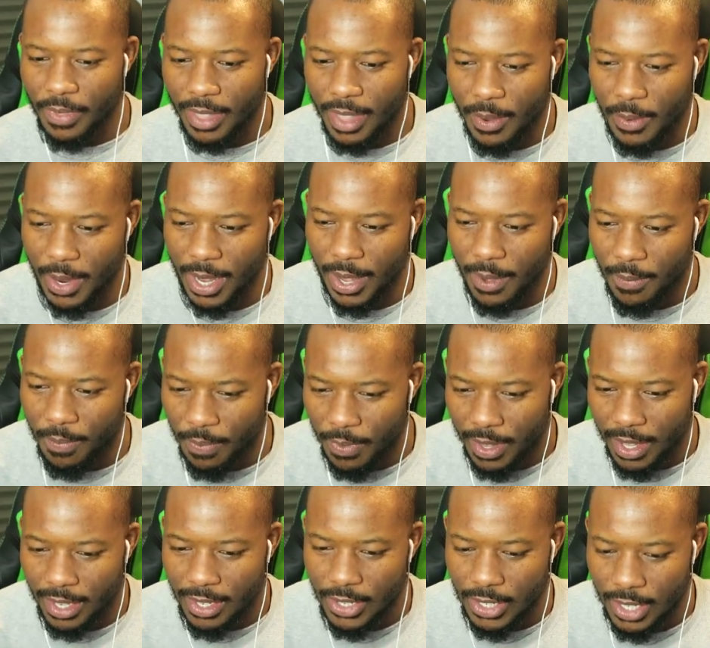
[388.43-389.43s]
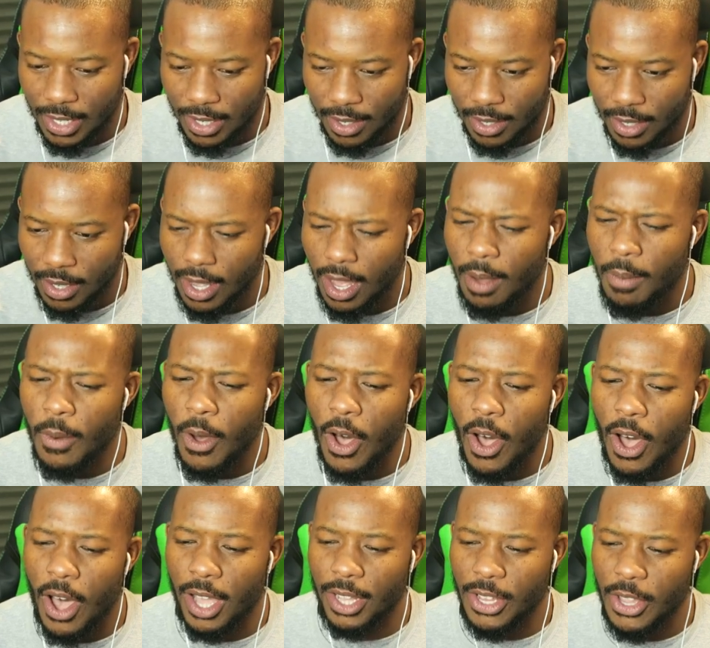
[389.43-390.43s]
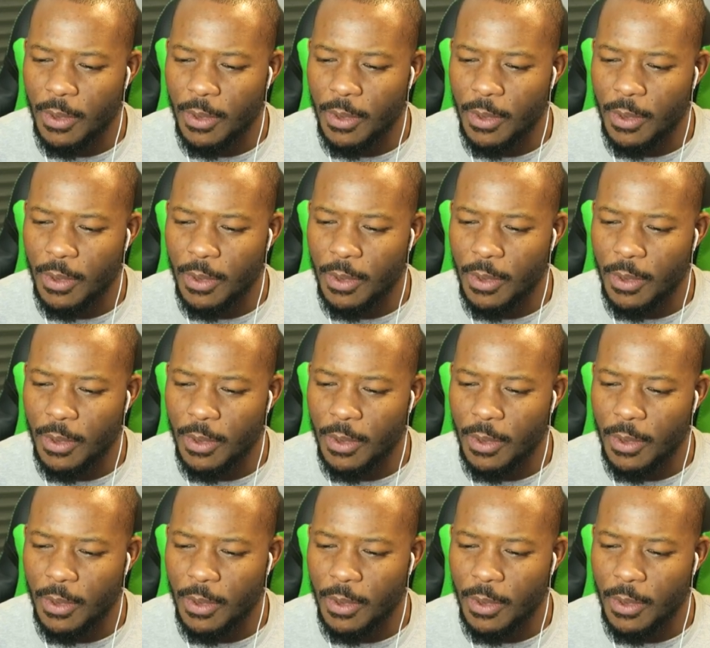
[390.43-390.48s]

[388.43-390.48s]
There we go. Let's just, come on,